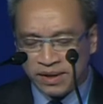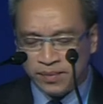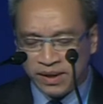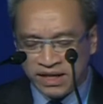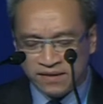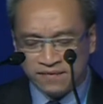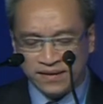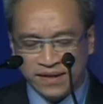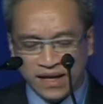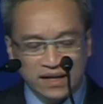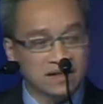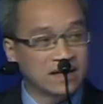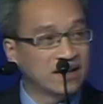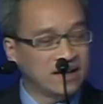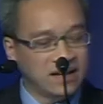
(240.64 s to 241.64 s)
believes that
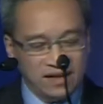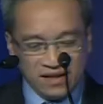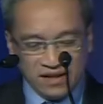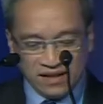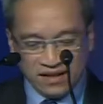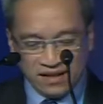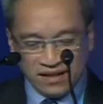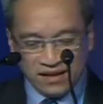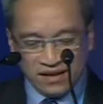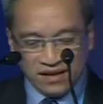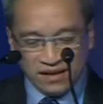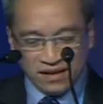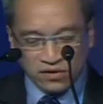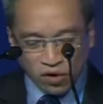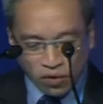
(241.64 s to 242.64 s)

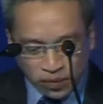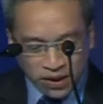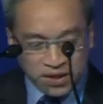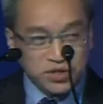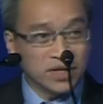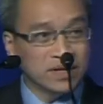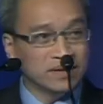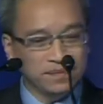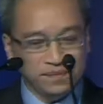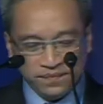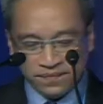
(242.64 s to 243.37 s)
Cooperation,